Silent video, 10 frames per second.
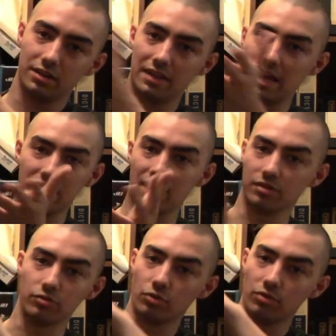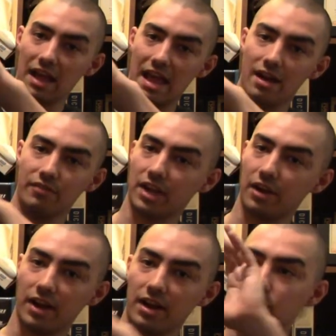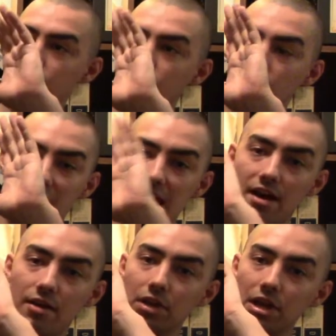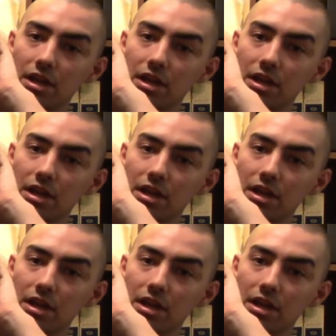That's it. You don't have the carry handle, you don't have